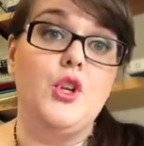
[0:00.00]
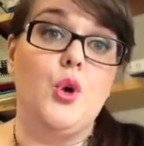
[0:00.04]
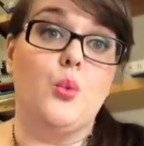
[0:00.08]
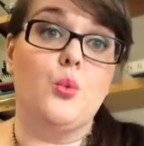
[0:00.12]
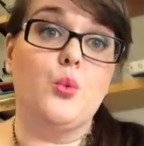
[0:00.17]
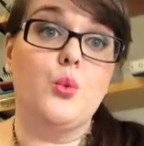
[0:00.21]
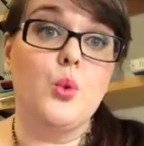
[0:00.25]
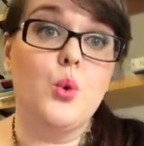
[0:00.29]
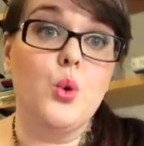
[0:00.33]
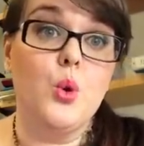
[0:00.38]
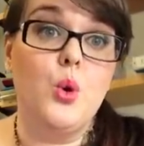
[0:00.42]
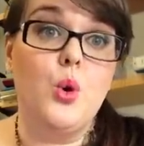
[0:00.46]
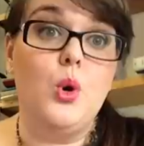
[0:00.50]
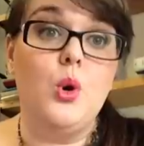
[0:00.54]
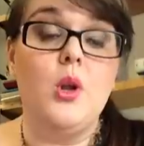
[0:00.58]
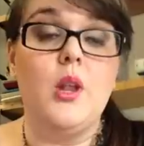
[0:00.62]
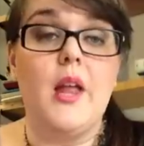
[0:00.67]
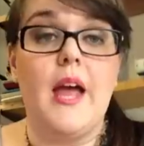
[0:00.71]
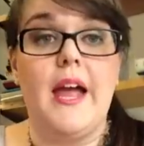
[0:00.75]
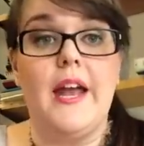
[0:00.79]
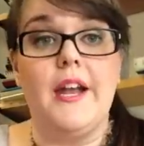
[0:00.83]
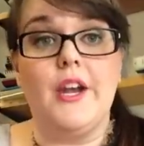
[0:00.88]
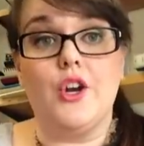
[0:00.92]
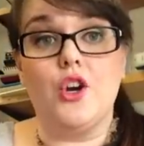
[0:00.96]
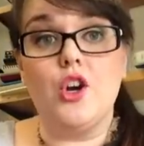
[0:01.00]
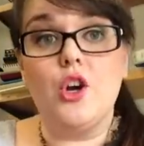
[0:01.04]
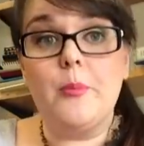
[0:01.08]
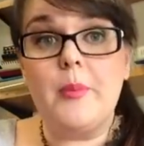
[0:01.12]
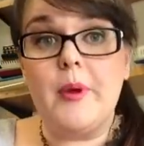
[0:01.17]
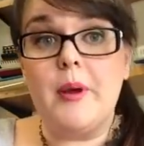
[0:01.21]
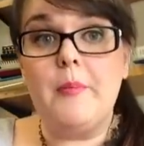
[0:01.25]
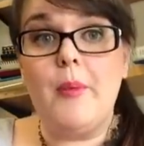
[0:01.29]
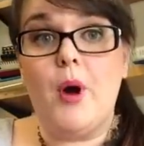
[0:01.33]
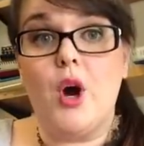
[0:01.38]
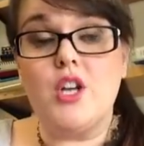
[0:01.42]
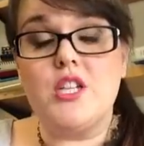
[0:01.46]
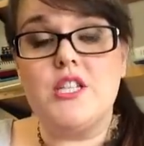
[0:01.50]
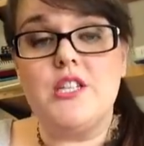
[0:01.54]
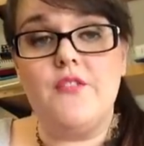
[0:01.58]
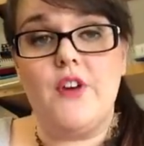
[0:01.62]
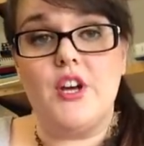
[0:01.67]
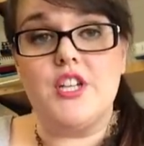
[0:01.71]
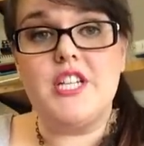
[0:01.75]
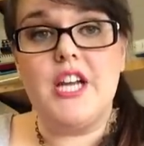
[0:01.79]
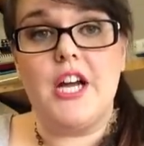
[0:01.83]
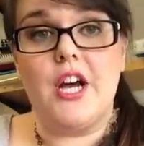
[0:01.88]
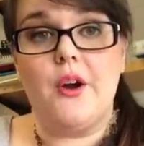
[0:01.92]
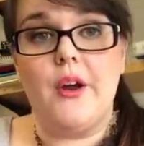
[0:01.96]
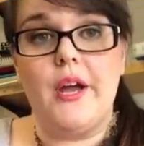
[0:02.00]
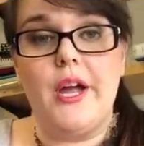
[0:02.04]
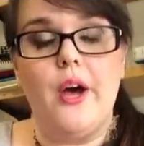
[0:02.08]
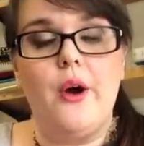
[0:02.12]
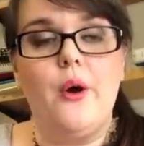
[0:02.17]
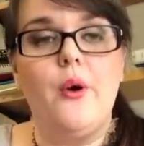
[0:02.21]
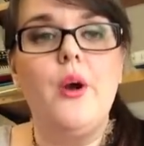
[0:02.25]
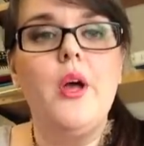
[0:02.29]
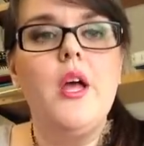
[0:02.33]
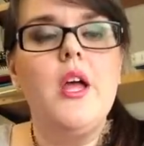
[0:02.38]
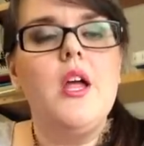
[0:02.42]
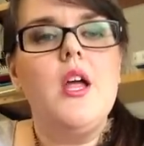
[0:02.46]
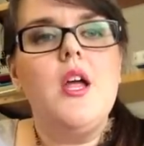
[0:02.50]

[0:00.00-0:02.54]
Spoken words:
rural and urban parts of Ontario.